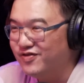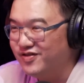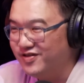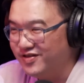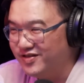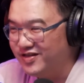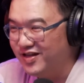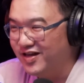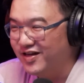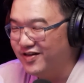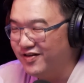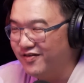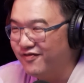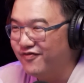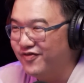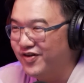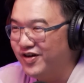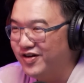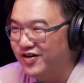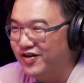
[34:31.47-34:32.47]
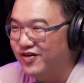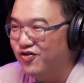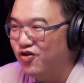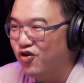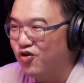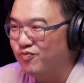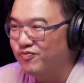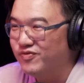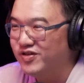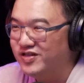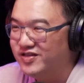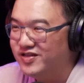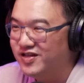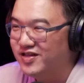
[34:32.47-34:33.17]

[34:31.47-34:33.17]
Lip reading: is like the norm these